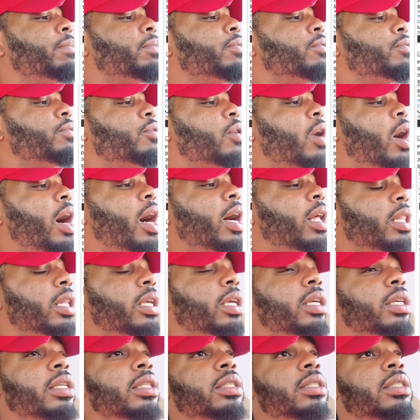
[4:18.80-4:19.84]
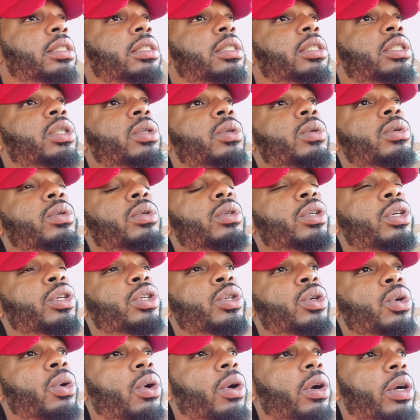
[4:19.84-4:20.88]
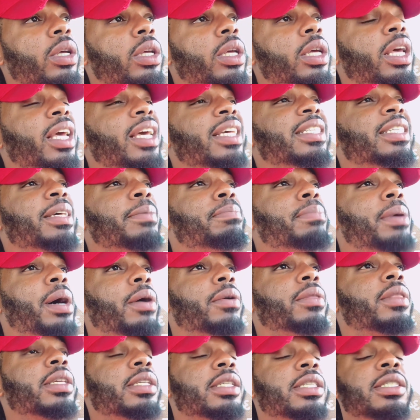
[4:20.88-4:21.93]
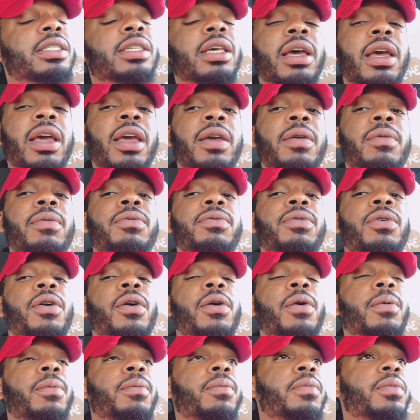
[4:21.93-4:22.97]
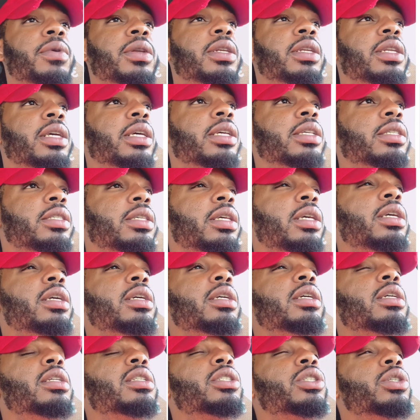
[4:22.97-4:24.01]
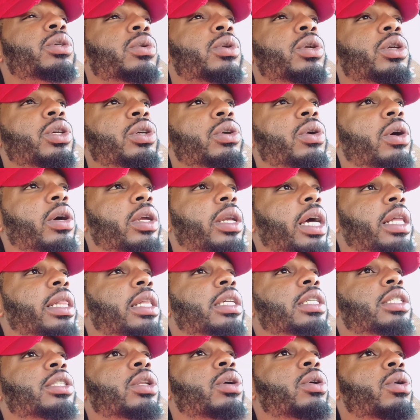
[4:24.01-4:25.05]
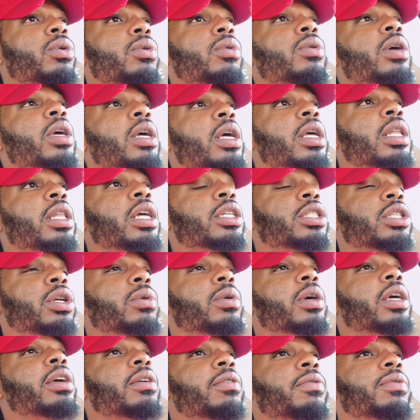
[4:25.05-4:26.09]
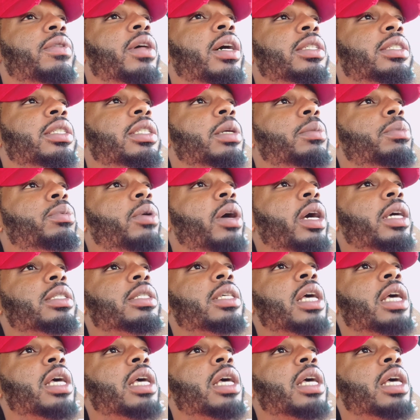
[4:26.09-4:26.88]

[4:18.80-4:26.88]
Raleigh to New York is about the same from DC to New York. Like there's no influx in the price.